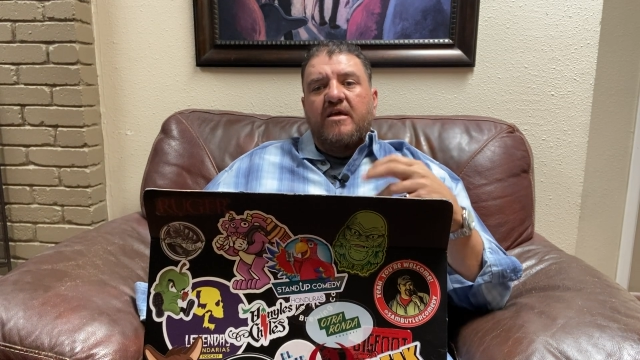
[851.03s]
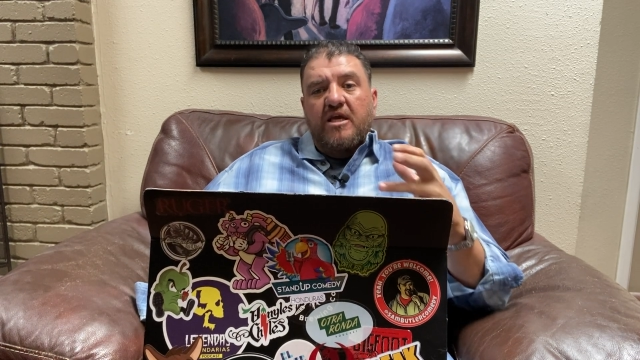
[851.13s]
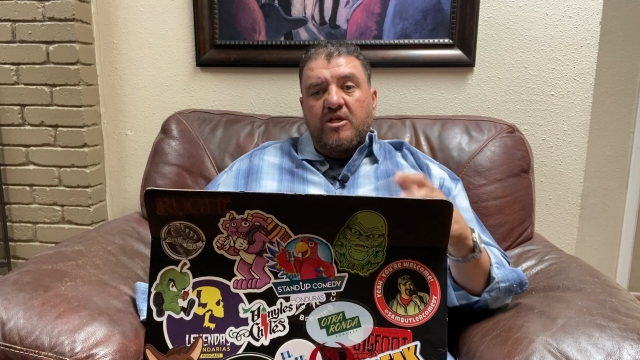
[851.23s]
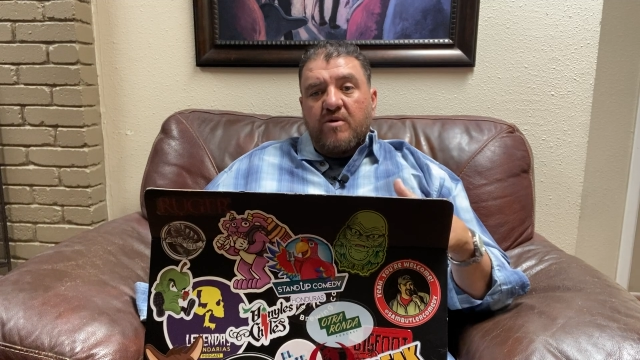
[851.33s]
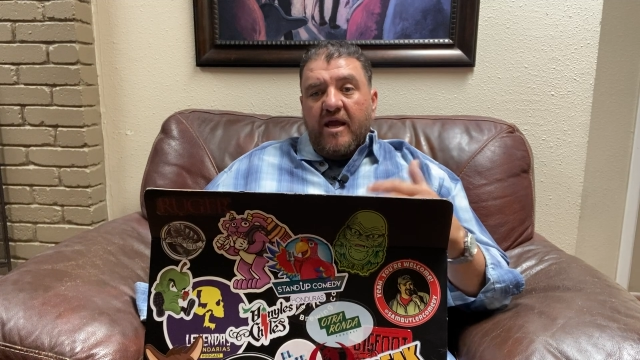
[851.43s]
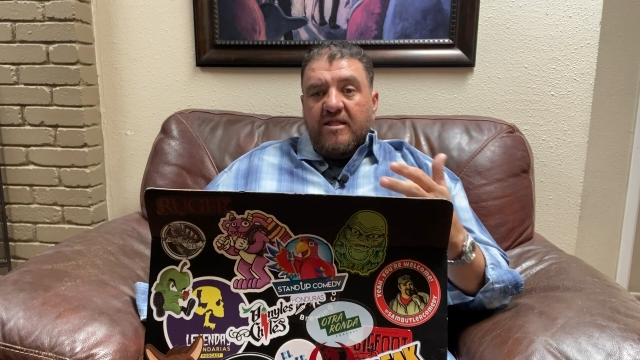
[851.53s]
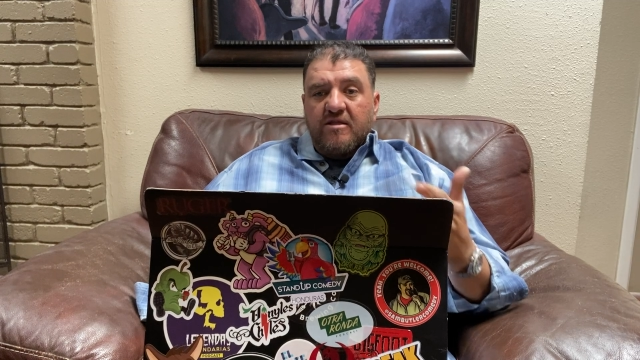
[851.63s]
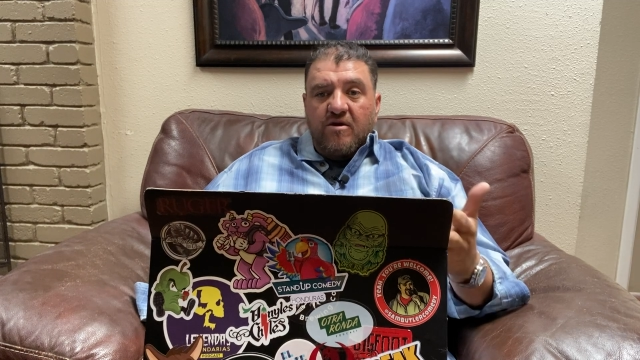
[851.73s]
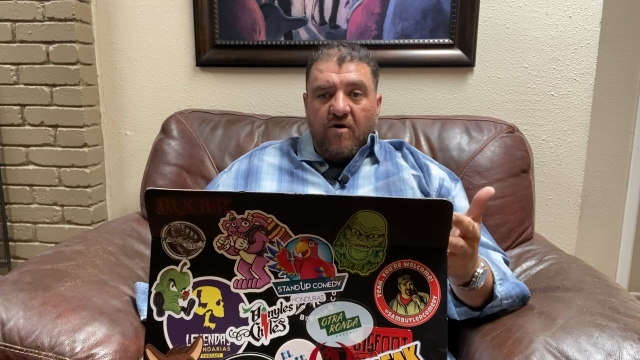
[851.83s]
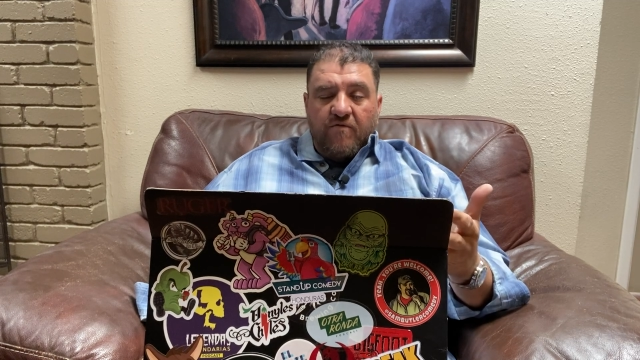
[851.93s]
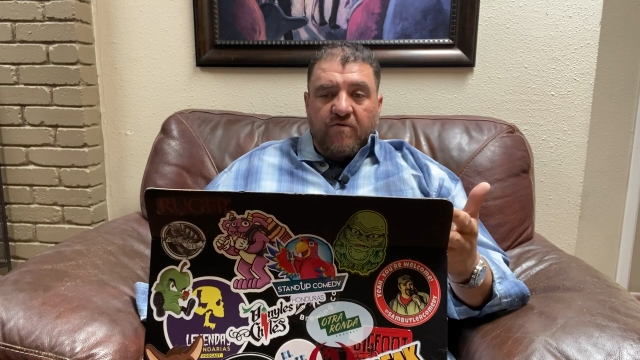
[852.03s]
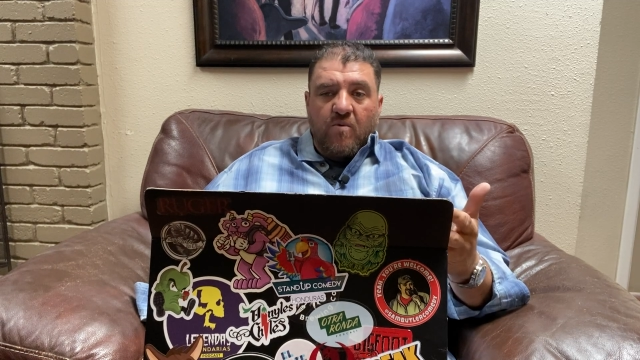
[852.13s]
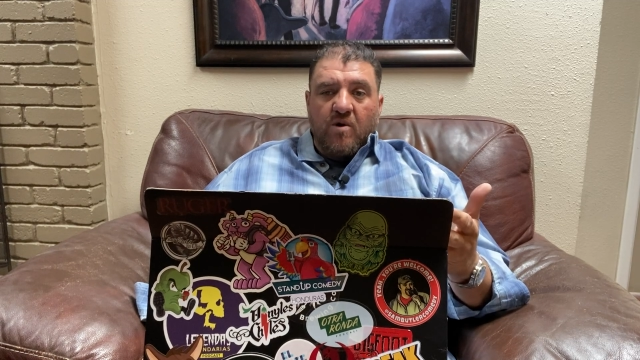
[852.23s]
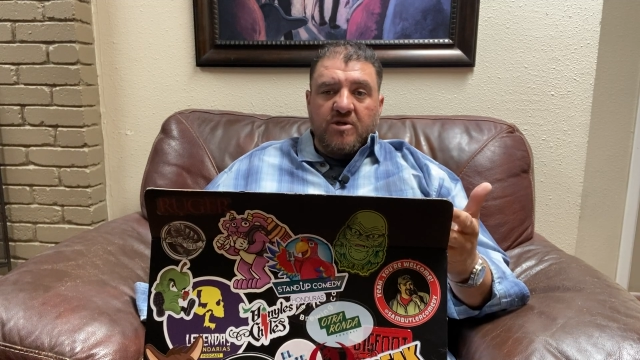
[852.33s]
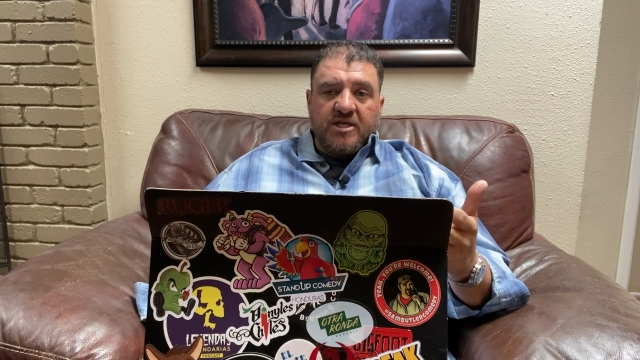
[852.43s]
He tried to go for a
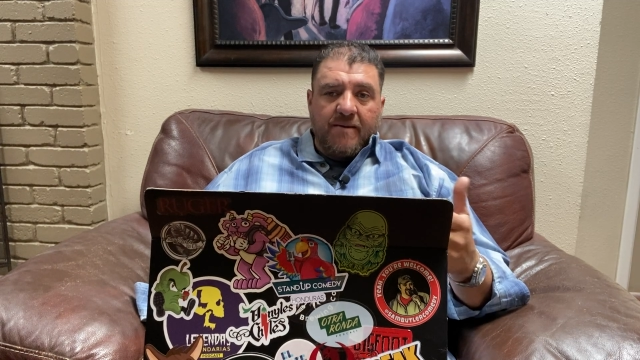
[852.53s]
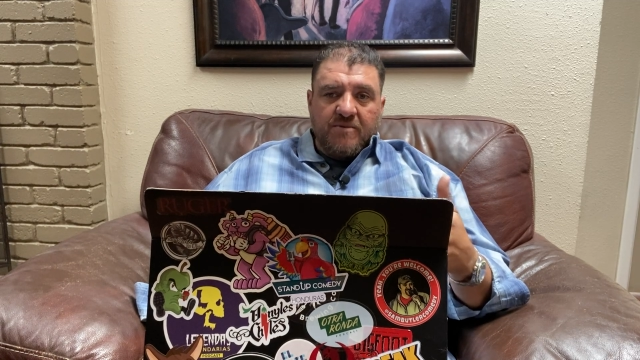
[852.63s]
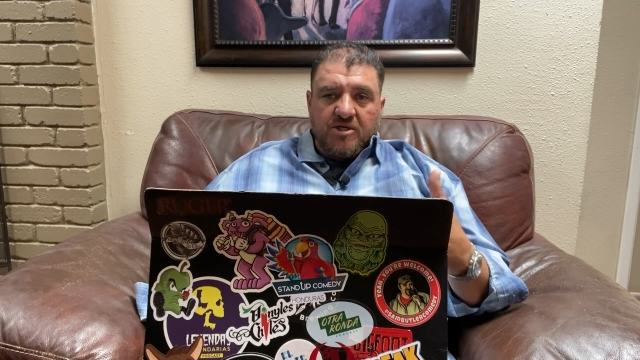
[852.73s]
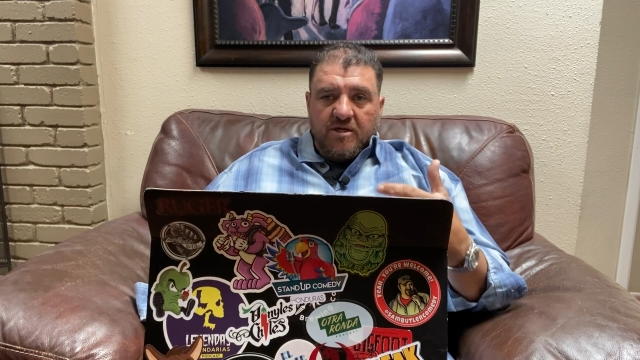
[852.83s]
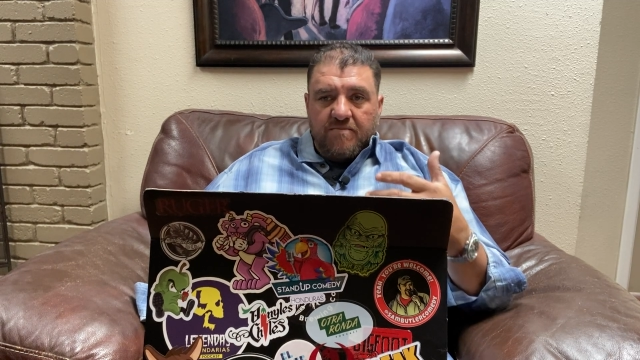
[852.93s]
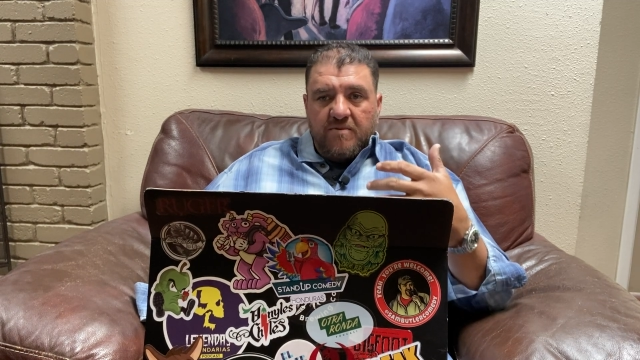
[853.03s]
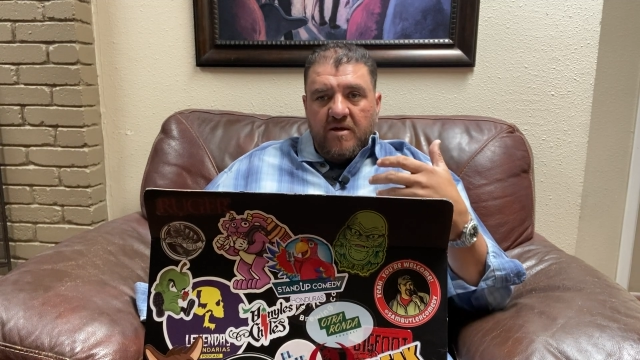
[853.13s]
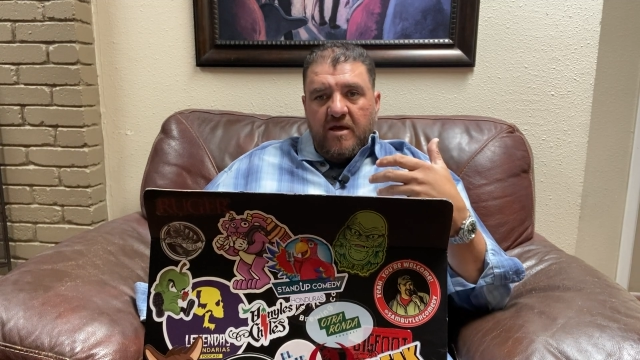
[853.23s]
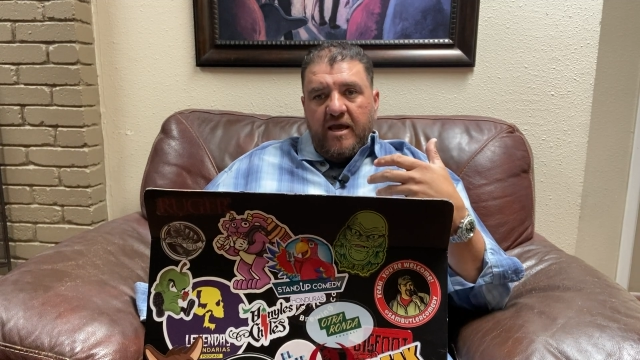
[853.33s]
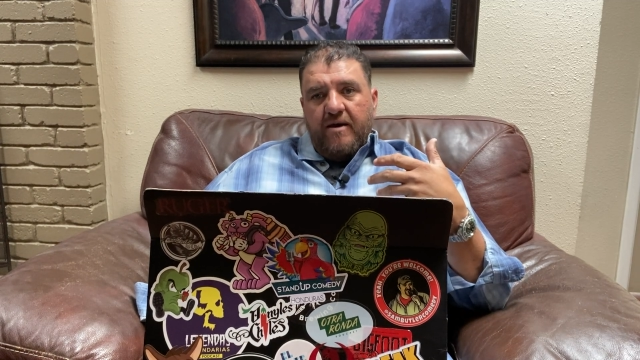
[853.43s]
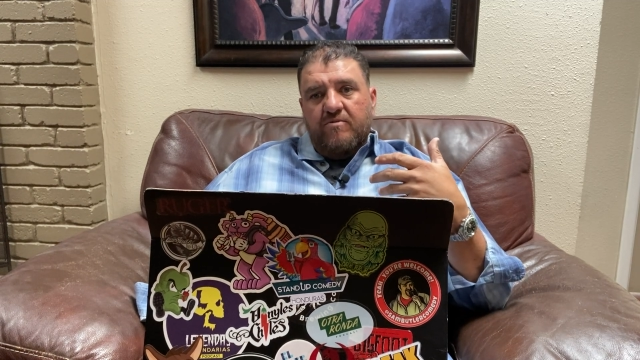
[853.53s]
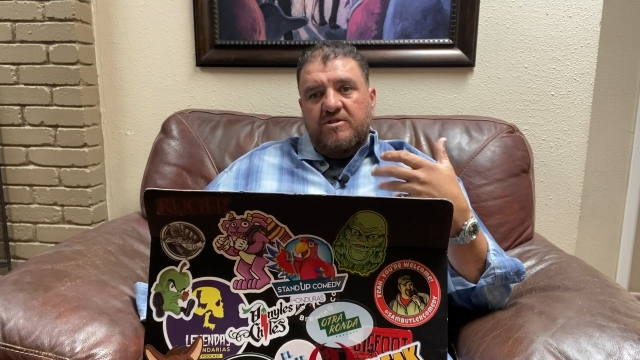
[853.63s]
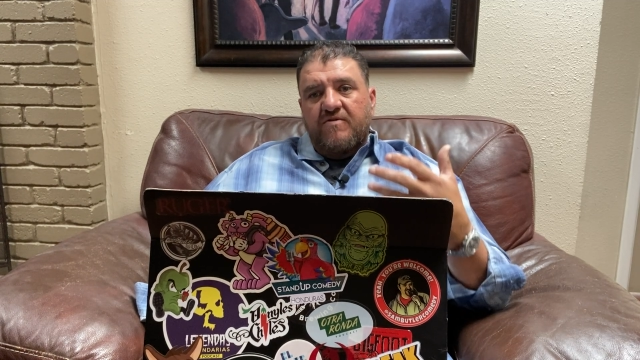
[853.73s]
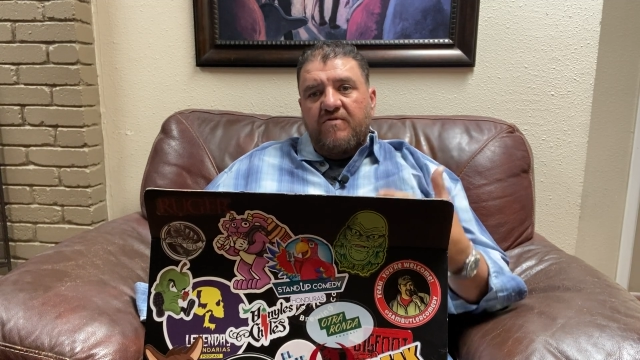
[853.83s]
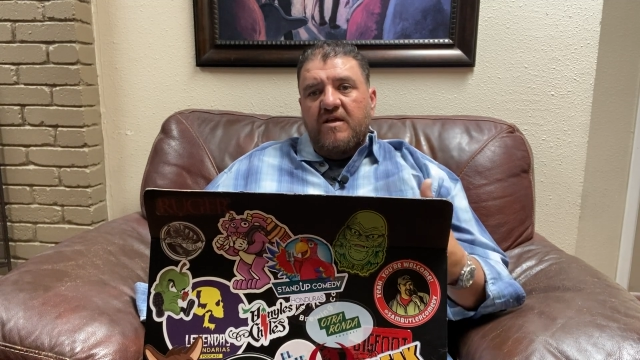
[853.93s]
world championship and
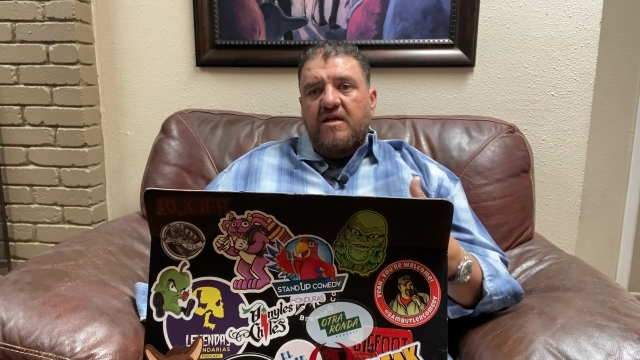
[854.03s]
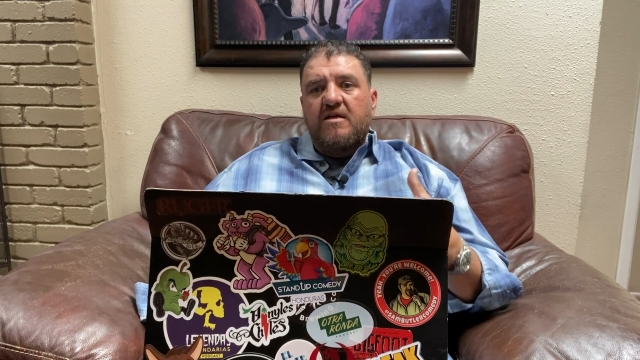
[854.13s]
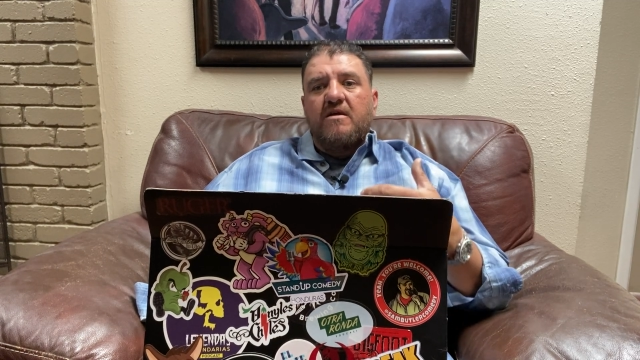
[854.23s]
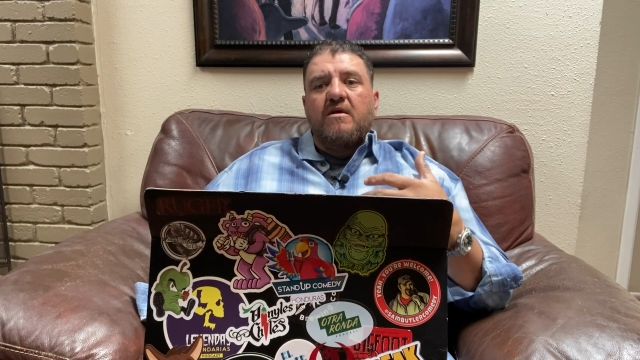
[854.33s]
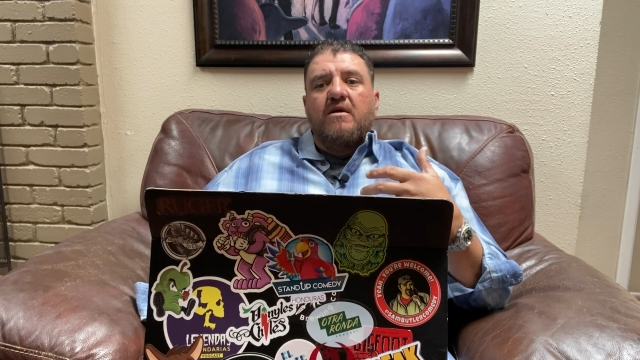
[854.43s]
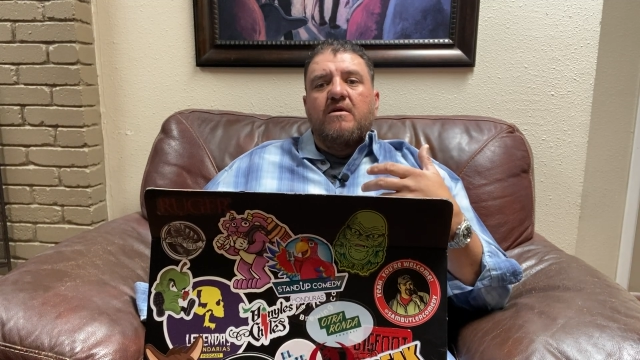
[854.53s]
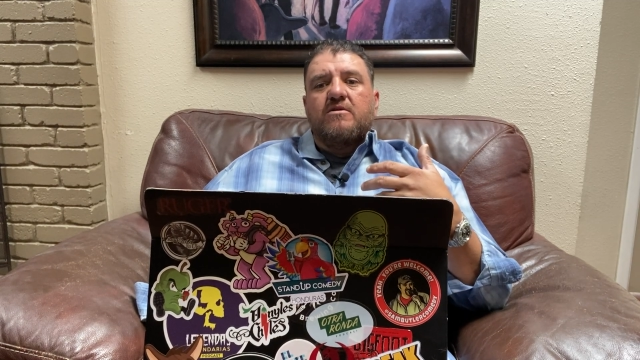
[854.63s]
was defeated,